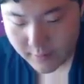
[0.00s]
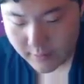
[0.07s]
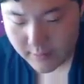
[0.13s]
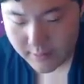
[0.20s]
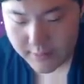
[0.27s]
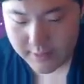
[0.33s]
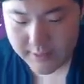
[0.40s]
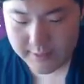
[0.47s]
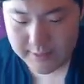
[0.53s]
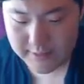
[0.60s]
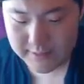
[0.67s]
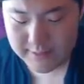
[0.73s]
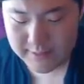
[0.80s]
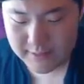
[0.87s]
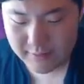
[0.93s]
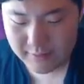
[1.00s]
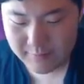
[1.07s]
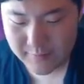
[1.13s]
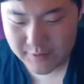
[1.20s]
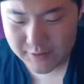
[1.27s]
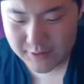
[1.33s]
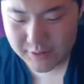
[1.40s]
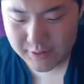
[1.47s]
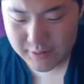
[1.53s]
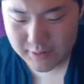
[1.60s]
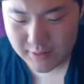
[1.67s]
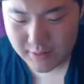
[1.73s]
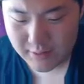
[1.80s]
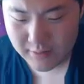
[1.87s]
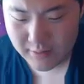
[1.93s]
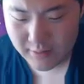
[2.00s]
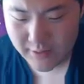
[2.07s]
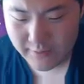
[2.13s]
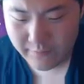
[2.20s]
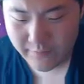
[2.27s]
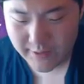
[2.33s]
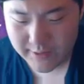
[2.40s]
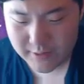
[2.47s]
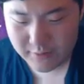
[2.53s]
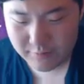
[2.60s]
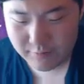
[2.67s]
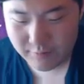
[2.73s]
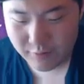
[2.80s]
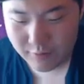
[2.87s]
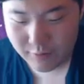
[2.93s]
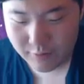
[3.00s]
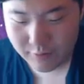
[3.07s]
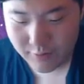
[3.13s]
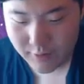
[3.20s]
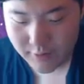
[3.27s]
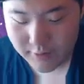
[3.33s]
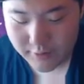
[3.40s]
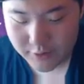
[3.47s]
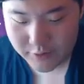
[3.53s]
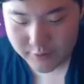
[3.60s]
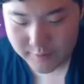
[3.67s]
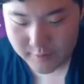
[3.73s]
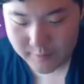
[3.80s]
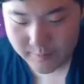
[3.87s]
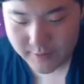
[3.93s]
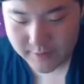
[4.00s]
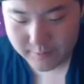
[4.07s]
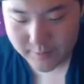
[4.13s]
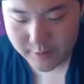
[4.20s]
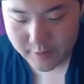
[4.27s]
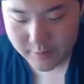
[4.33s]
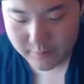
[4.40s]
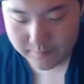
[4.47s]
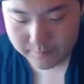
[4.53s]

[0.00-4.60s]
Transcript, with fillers: Ah, that does so much. Although I think it's a roll on extreme speed's part.